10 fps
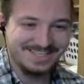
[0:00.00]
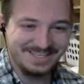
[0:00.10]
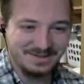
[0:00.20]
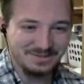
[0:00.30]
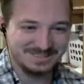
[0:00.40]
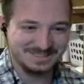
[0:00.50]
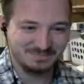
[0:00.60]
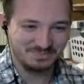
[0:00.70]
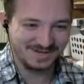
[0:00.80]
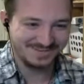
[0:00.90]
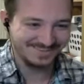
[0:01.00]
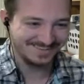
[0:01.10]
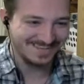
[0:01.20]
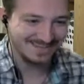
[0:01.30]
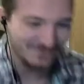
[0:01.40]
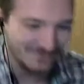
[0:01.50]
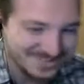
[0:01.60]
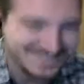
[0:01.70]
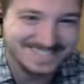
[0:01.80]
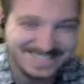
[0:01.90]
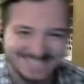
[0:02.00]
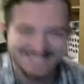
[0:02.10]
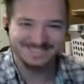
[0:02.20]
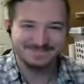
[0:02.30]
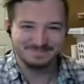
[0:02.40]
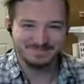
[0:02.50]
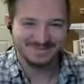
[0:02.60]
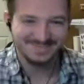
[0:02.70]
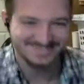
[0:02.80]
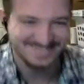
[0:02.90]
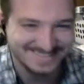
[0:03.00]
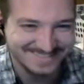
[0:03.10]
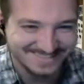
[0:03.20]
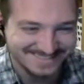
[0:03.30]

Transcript: You spared the life of a single person.